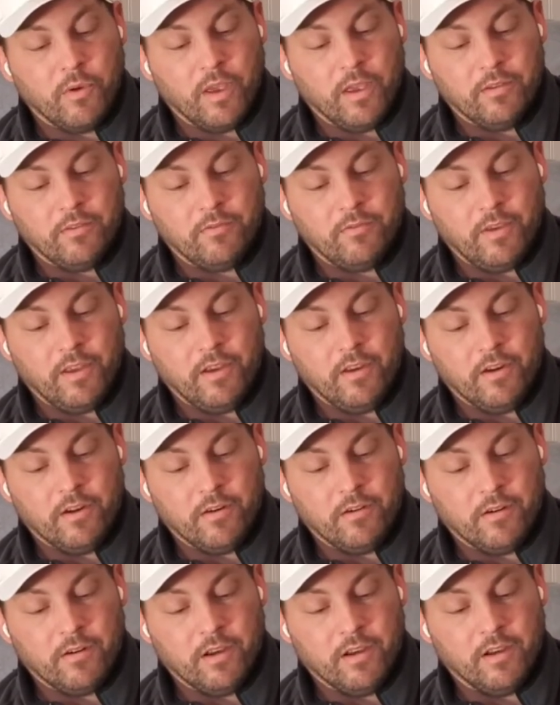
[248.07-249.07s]
If
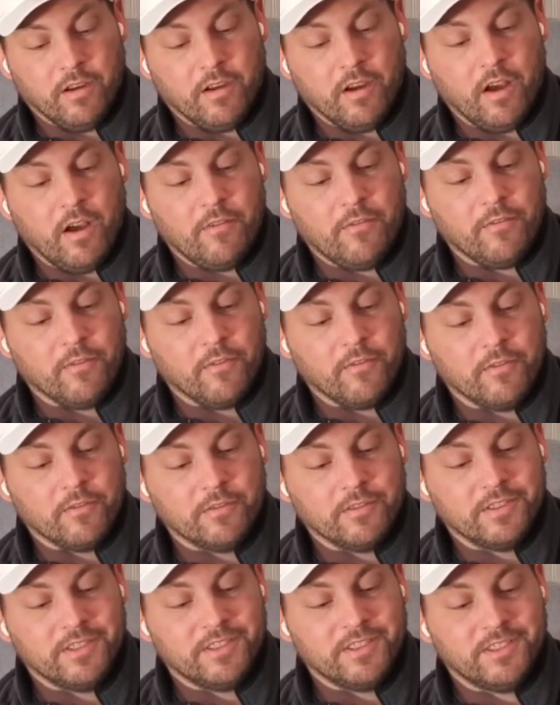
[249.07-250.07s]
you're a golf
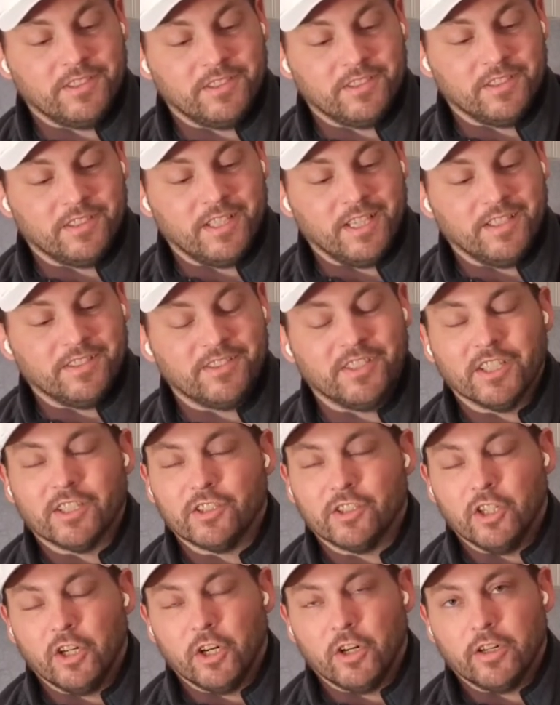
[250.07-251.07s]

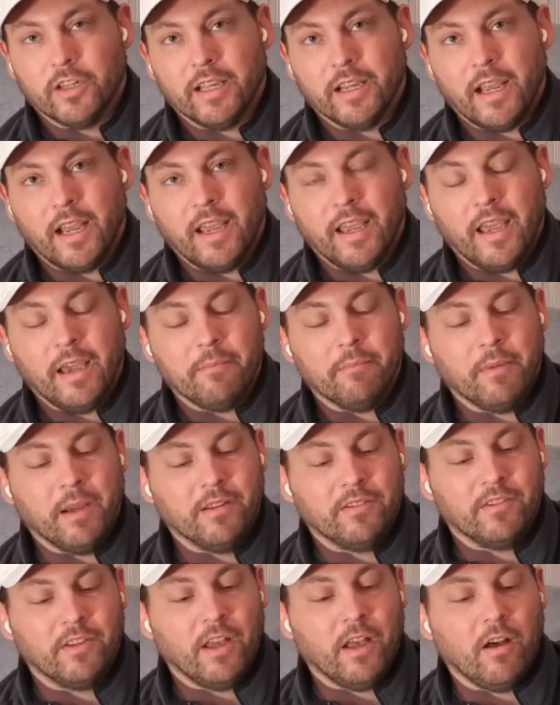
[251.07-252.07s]
statistics nerd like I am
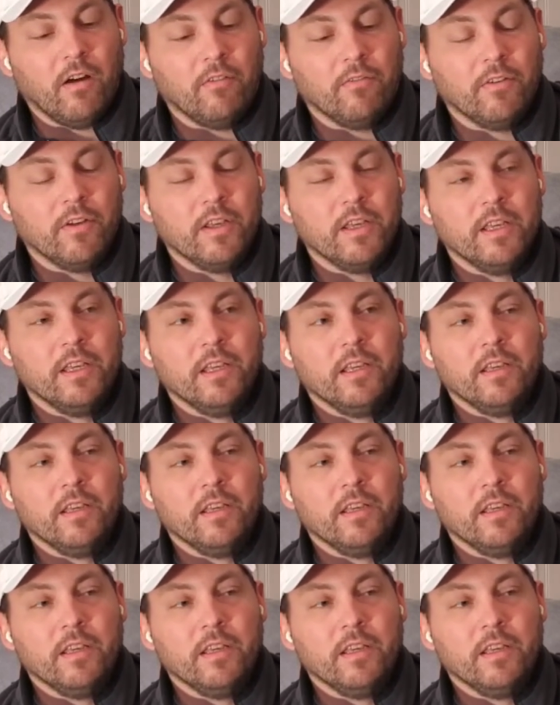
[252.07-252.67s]
myself,